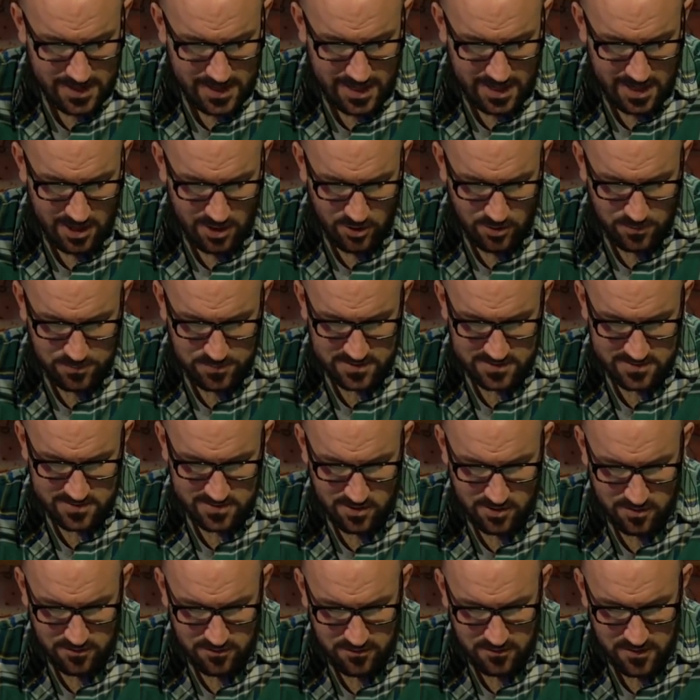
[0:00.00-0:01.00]
uh, up to
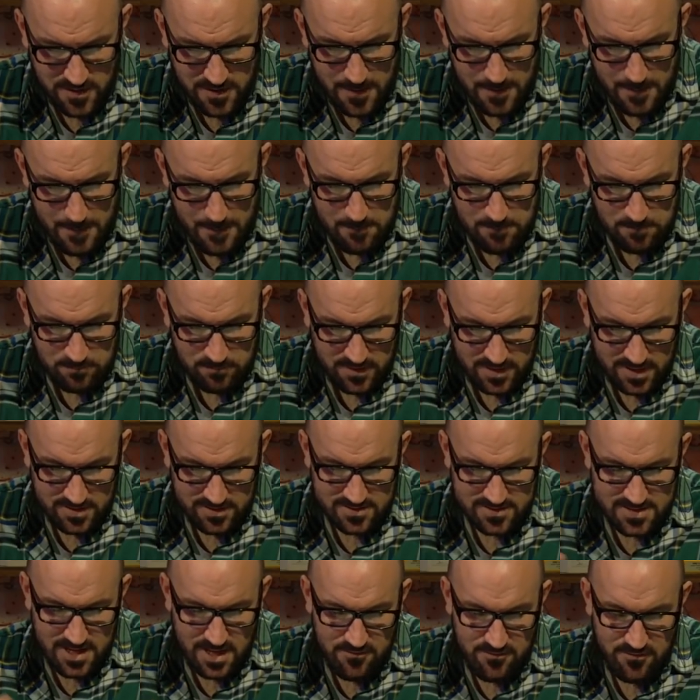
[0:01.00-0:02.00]
snuff.
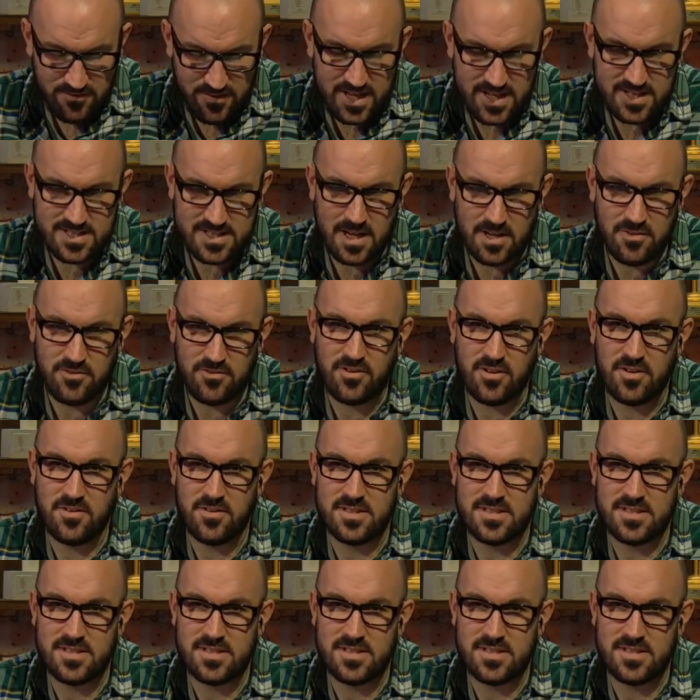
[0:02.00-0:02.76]
Does that feed down through the